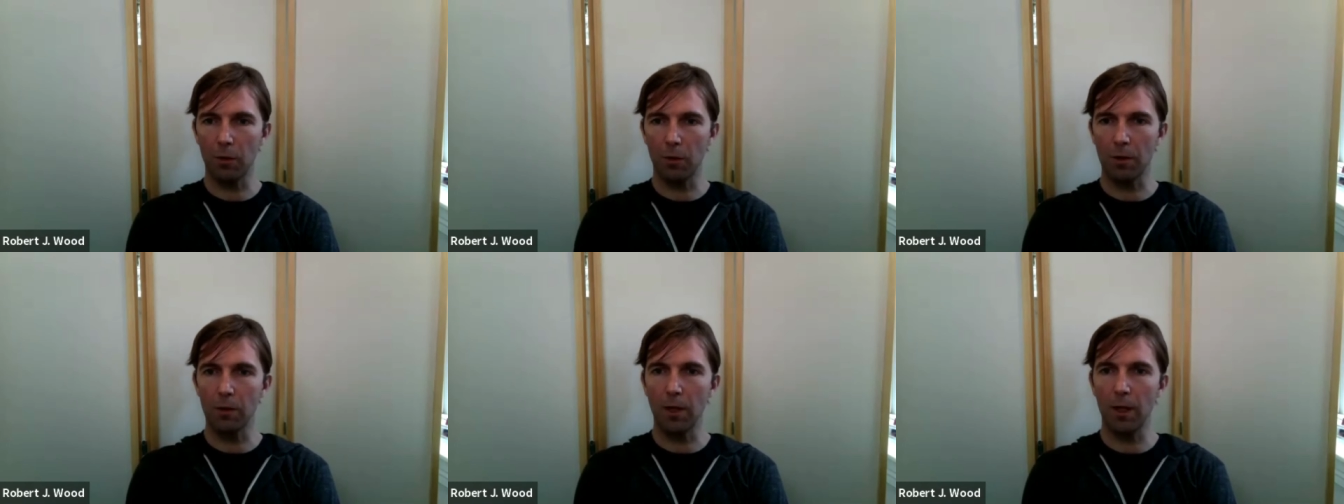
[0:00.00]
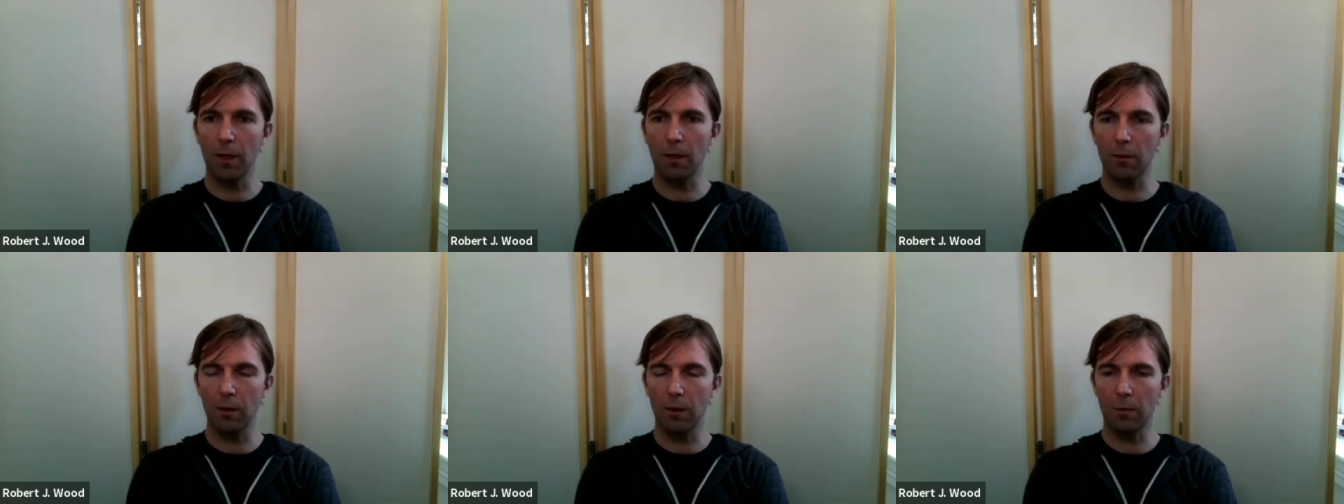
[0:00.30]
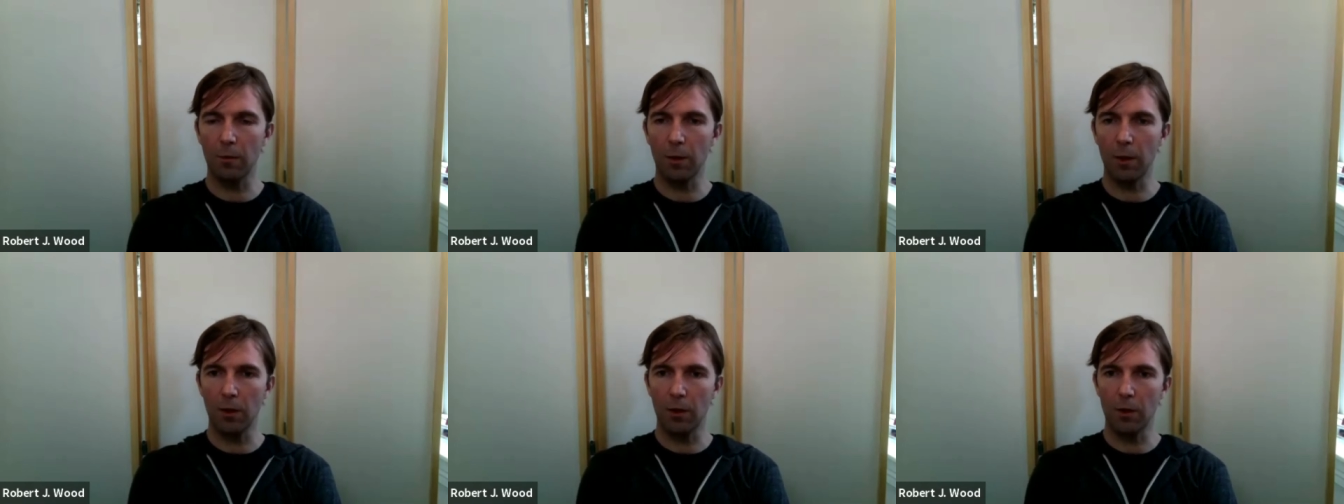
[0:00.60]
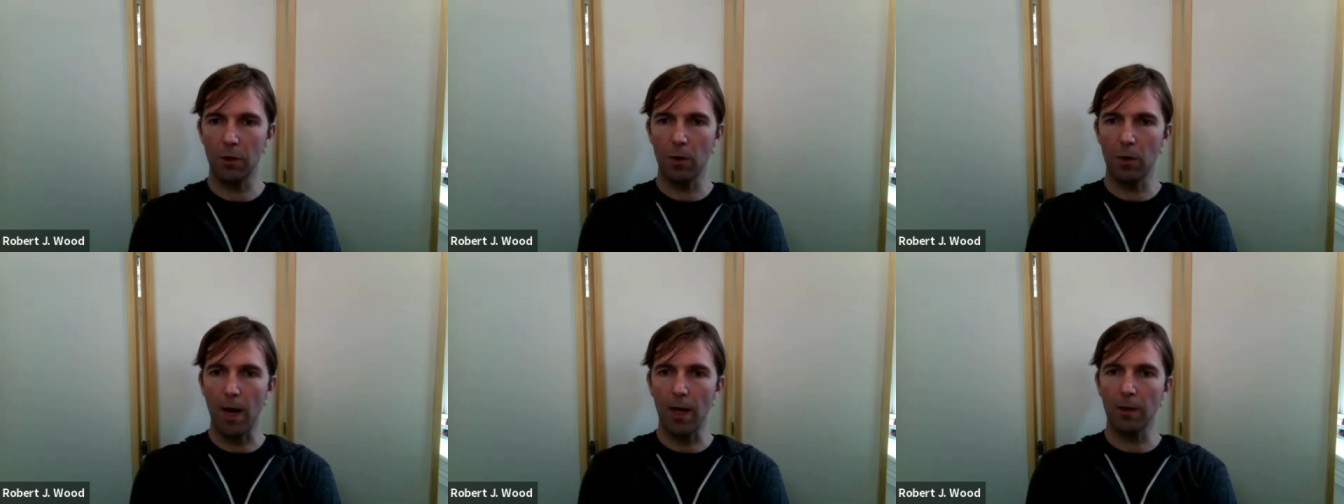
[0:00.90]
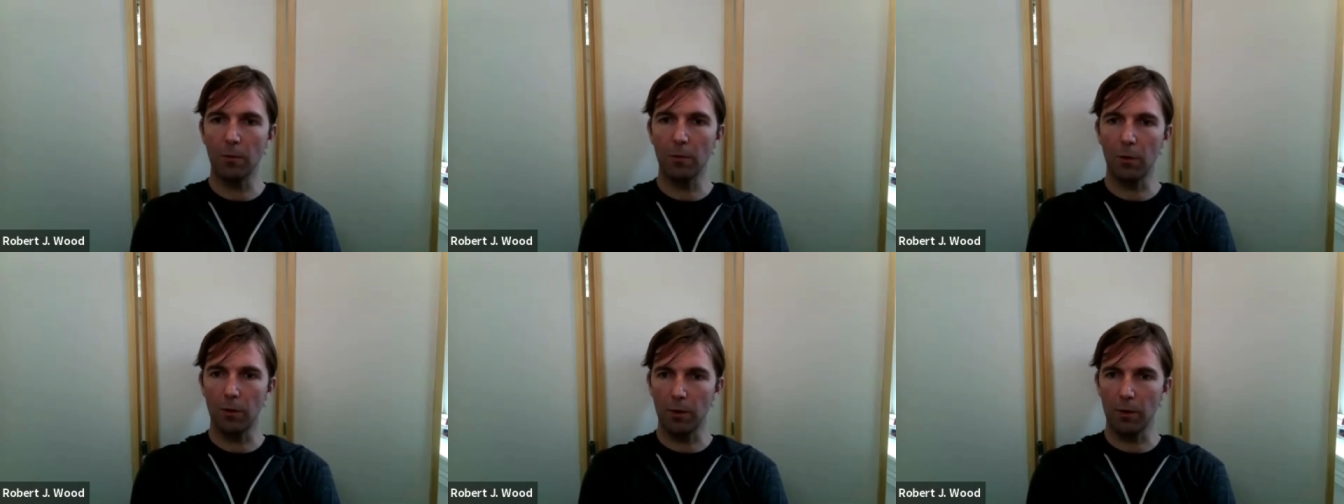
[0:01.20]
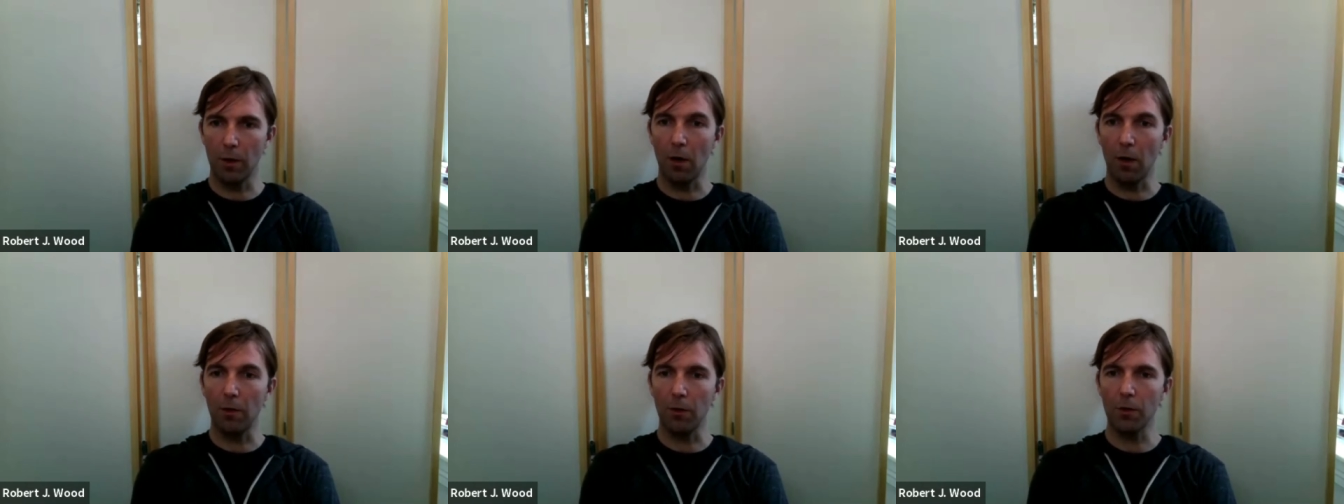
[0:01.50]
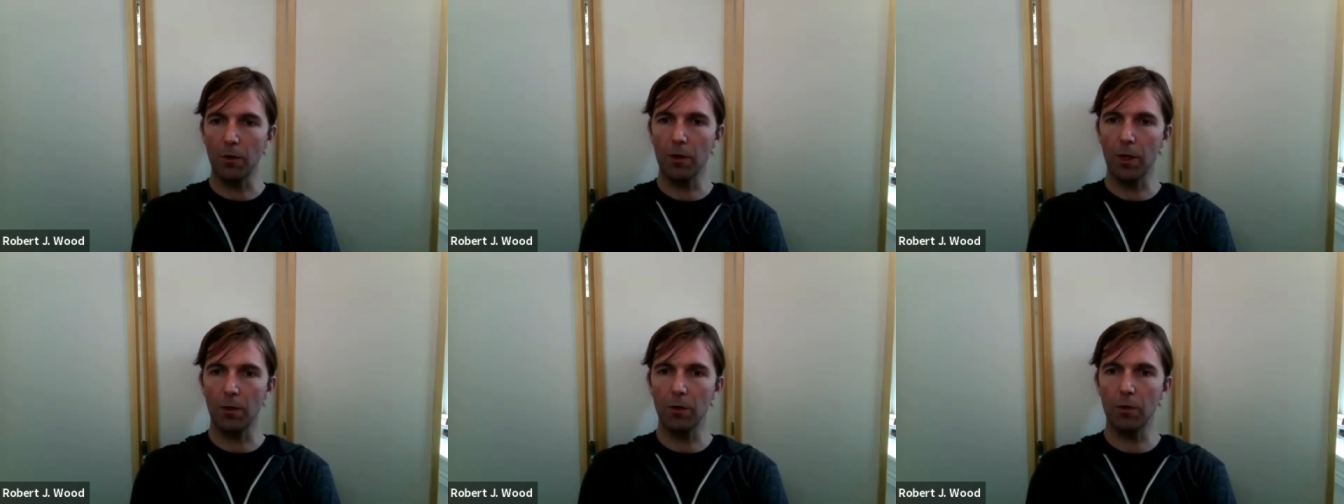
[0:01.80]
is likely to be intractable to all
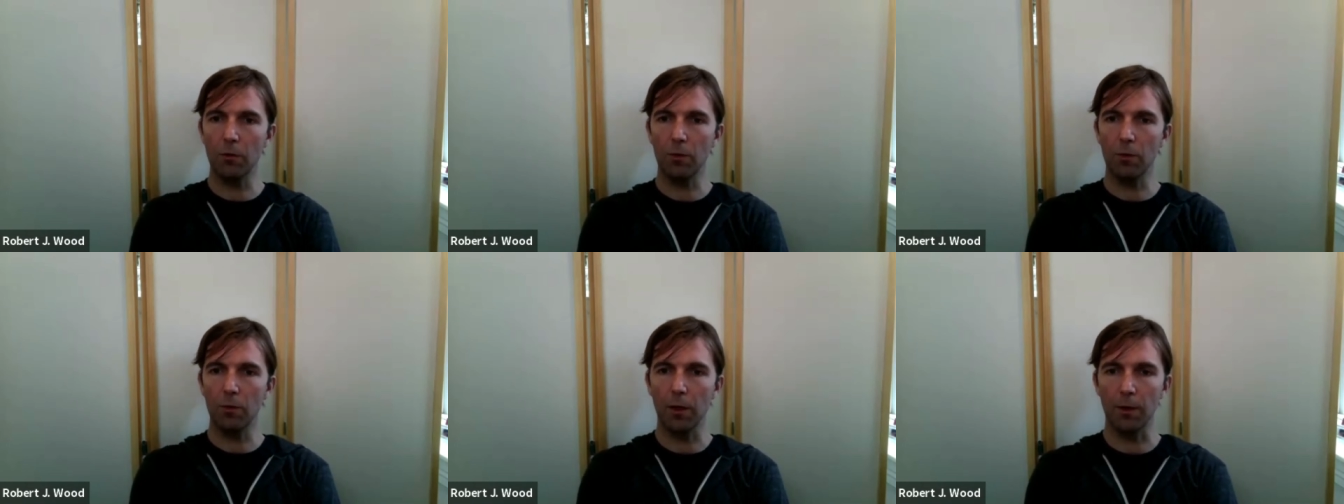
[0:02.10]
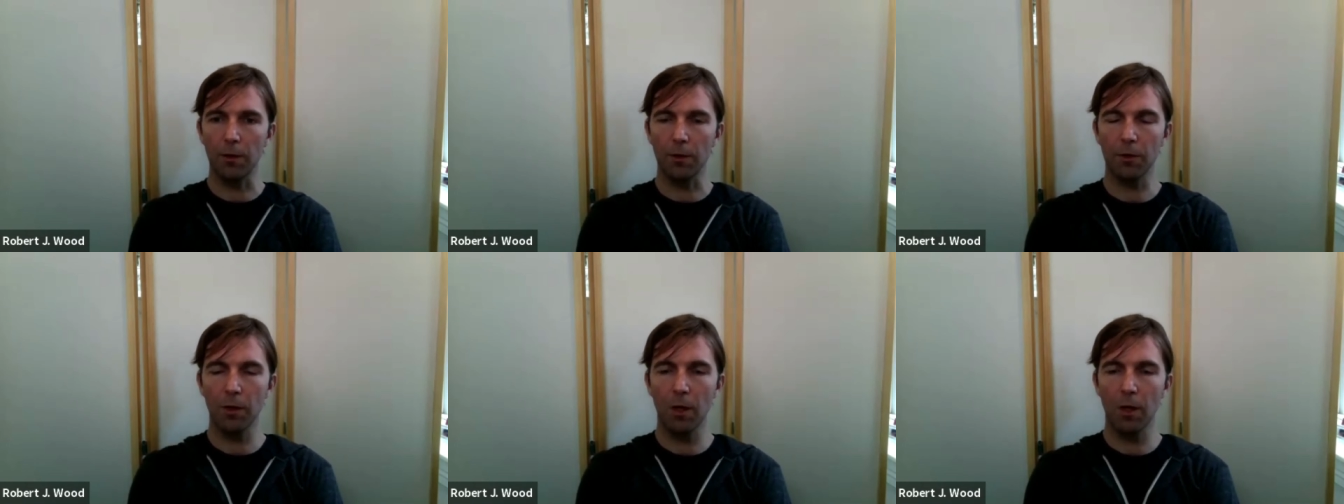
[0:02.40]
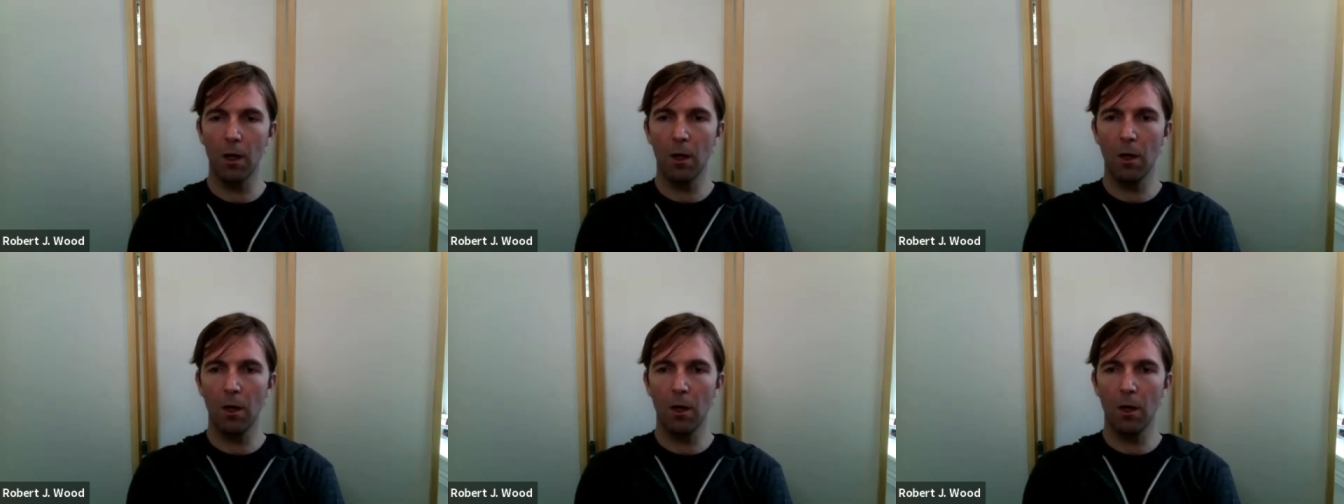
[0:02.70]
those sensor readings.